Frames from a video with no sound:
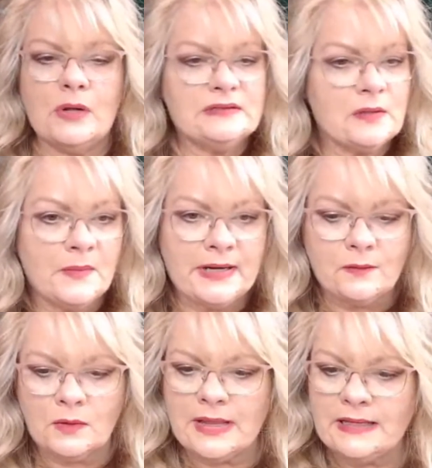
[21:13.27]
Somebody
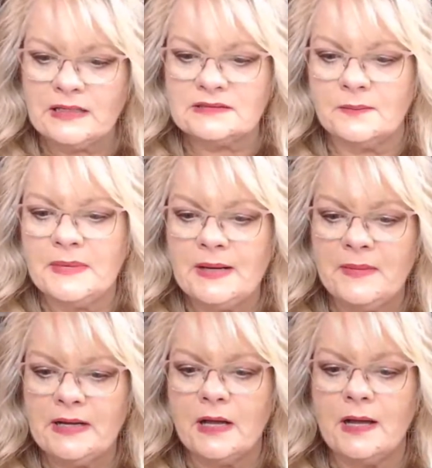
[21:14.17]
will like you, somebody
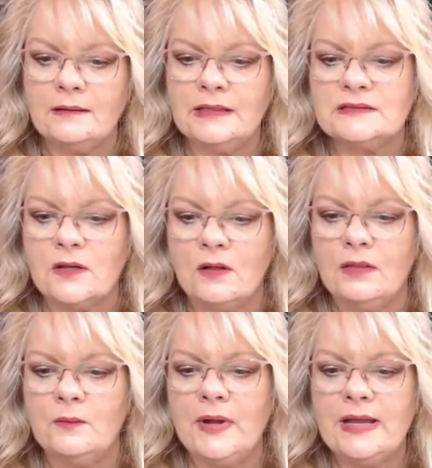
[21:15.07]
may not. It's
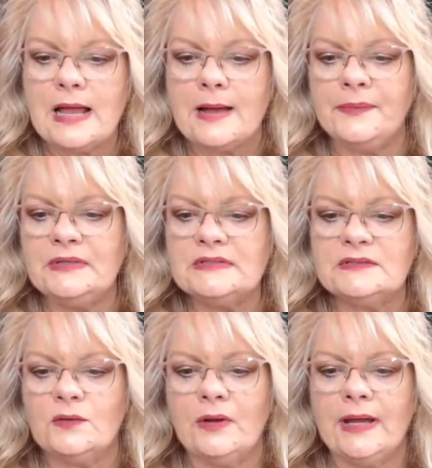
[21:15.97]
all the way it happens.
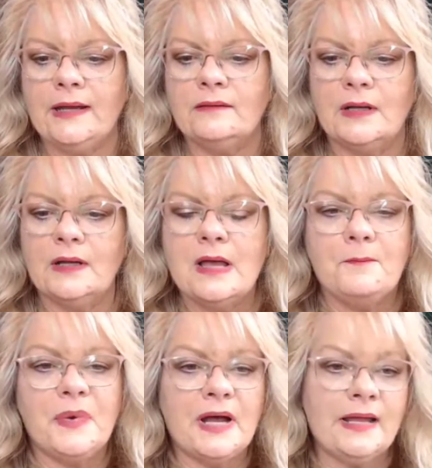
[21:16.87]
It's okay.
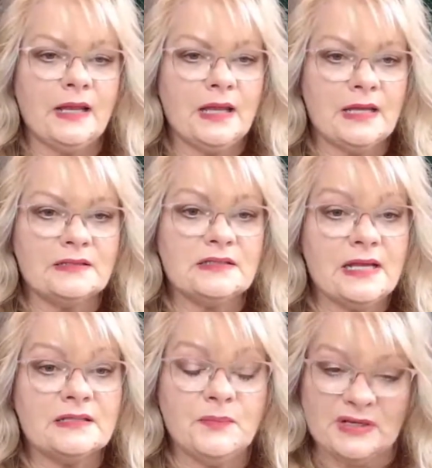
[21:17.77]
But it
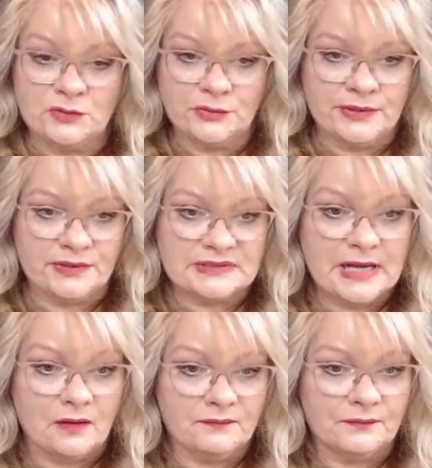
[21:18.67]
is, be true to
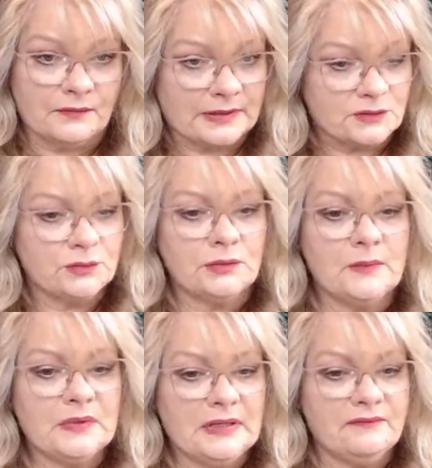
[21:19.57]
yourself. I
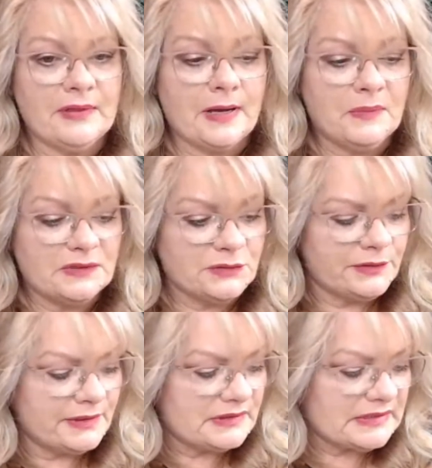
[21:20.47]
truly believe that. Be
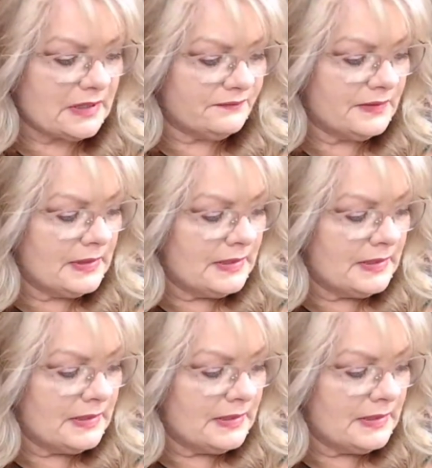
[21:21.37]
true to yourself.